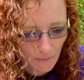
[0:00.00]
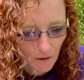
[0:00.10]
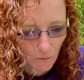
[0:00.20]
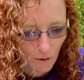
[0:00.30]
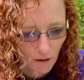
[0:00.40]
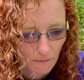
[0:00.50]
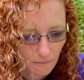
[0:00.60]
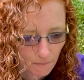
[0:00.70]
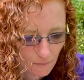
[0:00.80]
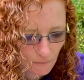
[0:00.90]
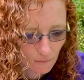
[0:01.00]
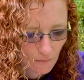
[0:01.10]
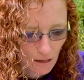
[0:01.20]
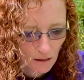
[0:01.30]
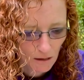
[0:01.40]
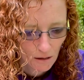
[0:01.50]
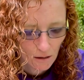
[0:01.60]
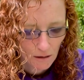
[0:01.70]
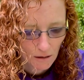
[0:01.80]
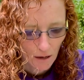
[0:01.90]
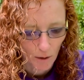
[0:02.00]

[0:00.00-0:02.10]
Well, I